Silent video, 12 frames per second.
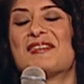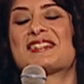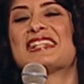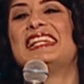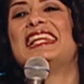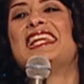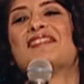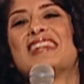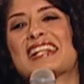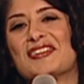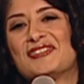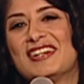want to live a
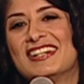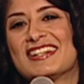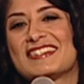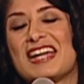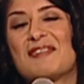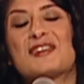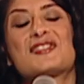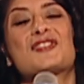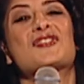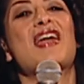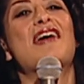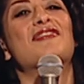little first. I want to
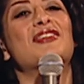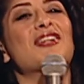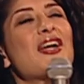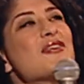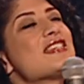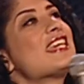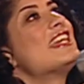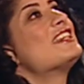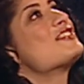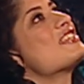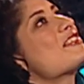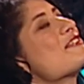travel, go to India